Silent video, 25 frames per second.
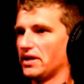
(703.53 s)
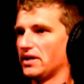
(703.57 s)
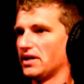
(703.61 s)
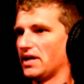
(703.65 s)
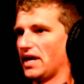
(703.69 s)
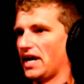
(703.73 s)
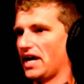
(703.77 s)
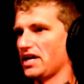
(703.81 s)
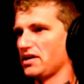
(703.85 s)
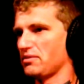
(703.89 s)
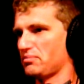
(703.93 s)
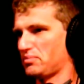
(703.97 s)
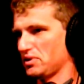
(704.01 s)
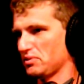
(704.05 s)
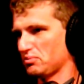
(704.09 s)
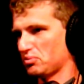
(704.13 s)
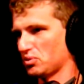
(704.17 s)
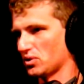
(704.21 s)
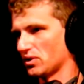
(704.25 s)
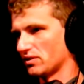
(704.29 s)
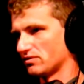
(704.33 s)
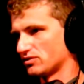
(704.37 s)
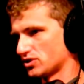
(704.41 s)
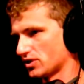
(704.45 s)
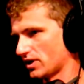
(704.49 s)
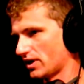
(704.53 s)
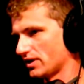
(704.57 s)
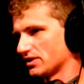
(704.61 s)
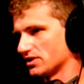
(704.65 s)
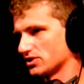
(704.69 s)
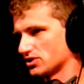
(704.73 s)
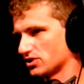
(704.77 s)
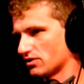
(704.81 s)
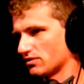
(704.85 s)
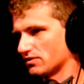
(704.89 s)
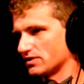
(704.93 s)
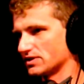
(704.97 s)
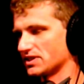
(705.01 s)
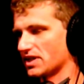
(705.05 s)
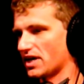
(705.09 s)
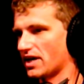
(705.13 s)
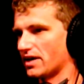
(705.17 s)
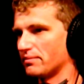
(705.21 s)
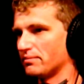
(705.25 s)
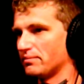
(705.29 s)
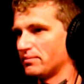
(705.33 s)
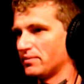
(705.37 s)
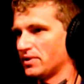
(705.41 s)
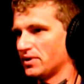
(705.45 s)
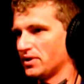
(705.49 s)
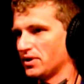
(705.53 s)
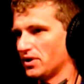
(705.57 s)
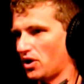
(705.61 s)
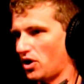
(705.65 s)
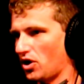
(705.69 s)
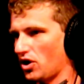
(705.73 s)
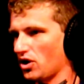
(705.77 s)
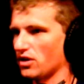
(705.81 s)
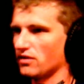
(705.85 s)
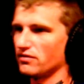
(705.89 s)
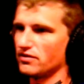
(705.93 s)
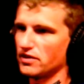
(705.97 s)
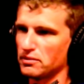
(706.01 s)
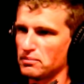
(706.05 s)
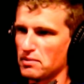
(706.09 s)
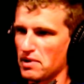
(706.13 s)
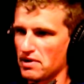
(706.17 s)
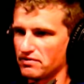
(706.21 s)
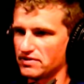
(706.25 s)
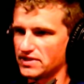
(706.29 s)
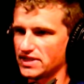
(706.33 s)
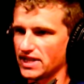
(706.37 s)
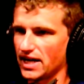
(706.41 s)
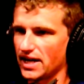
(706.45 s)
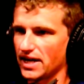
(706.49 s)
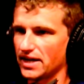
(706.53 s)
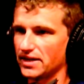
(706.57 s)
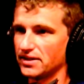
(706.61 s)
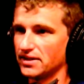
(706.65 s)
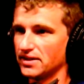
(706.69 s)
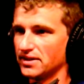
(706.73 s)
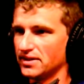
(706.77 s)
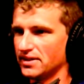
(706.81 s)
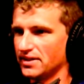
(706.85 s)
But 8 people have tried this over time. All of them have died.